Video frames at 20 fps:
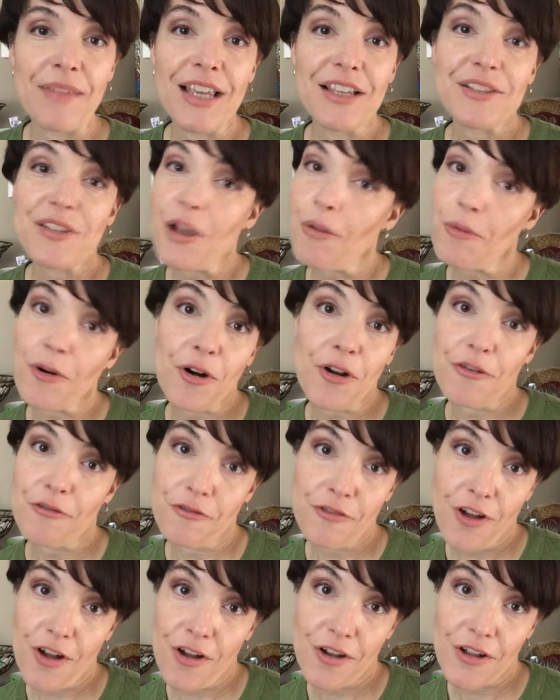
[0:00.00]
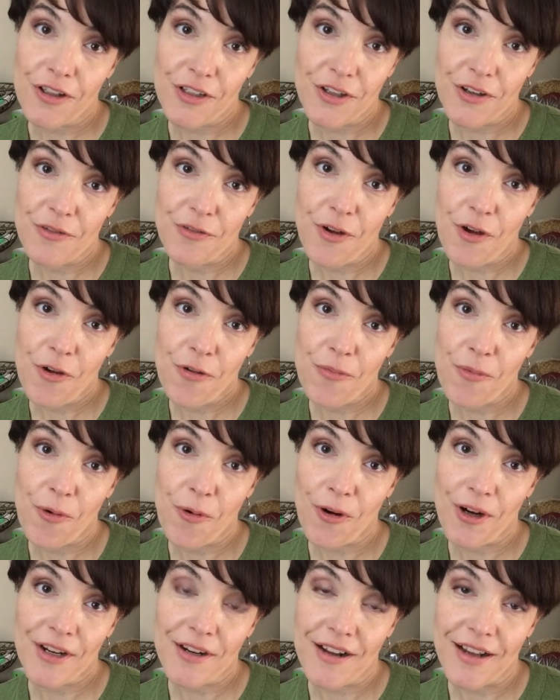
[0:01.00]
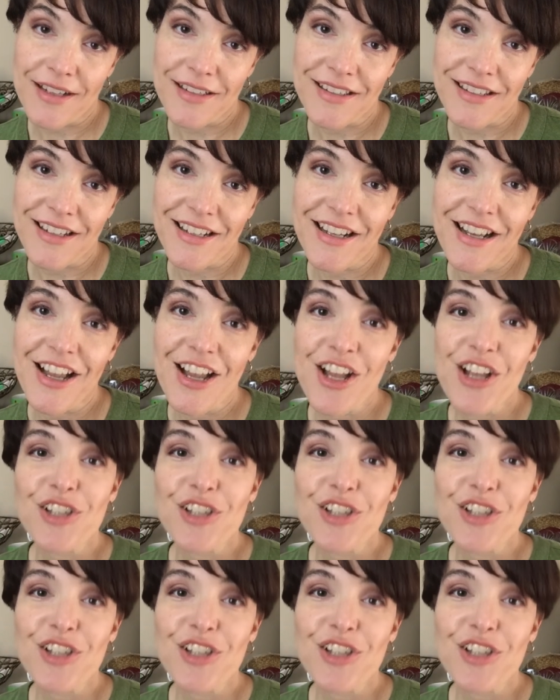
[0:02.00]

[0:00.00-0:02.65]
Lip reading: summer and fall of home organizing.